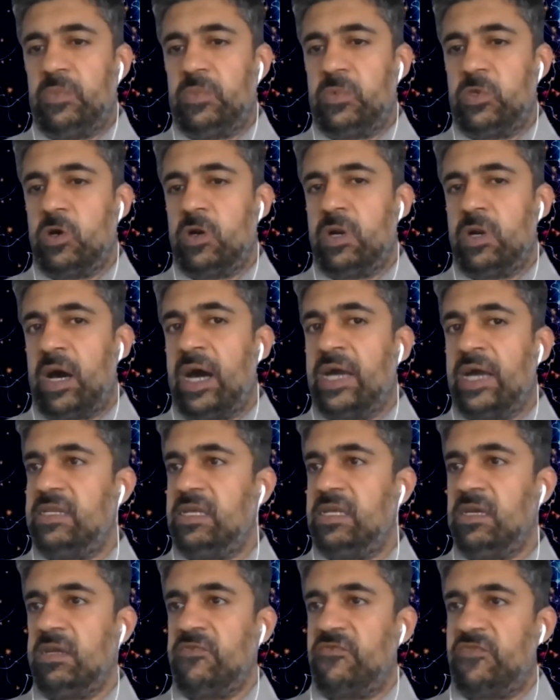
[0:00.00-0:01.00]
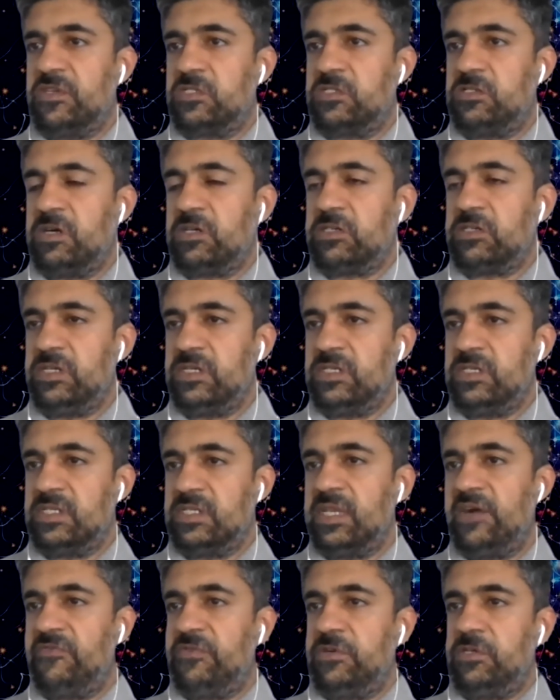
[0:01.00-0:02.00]
your IT infrastructure is
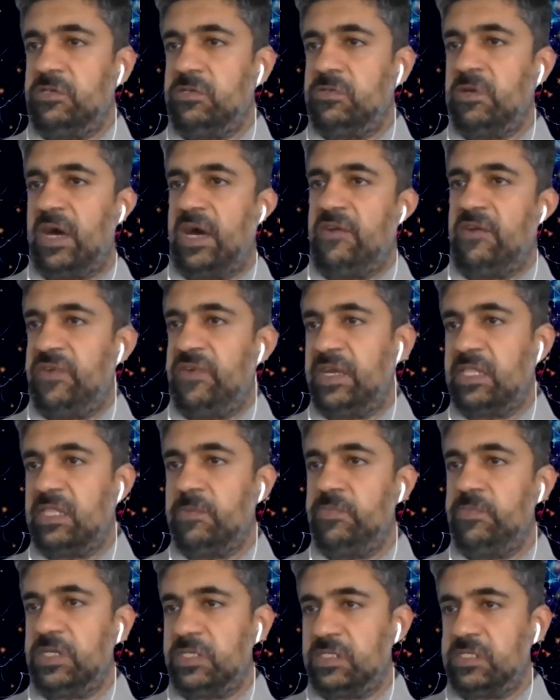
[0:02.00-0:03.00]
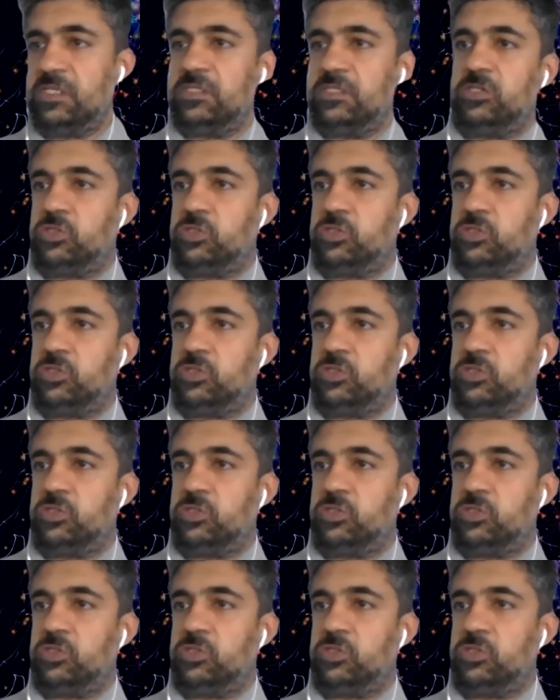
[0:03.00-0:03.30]
never driving the business.